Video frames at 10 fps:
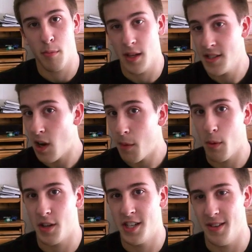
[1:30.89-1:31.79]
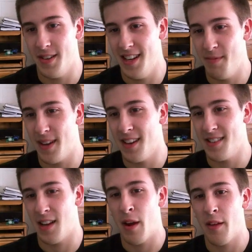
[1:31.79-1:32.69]
please tell me what you did
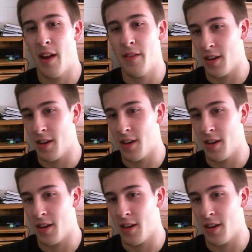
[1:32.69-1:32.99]
because I'd rather have